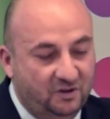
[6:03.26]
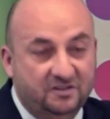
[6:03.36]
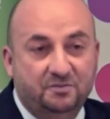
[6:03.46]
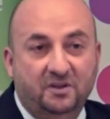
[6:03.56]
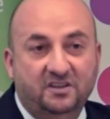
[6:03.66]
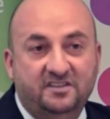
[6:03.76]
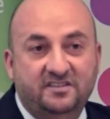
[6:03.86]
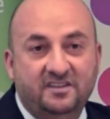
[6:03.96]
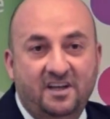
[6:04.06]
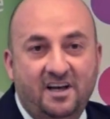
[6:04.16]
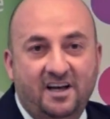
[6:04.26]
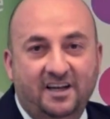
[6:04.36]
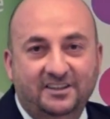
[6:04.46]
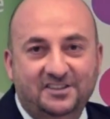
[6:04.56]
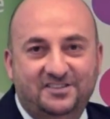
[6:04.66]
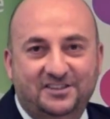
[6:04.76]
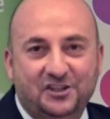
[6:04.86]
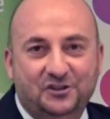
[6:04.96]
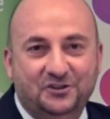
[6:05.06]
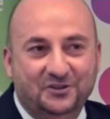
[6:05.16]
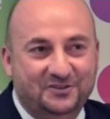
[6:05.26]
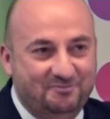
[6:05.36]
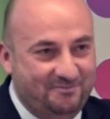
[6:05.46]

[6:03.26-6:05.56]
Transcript: my Rolls-Royce, and they still do.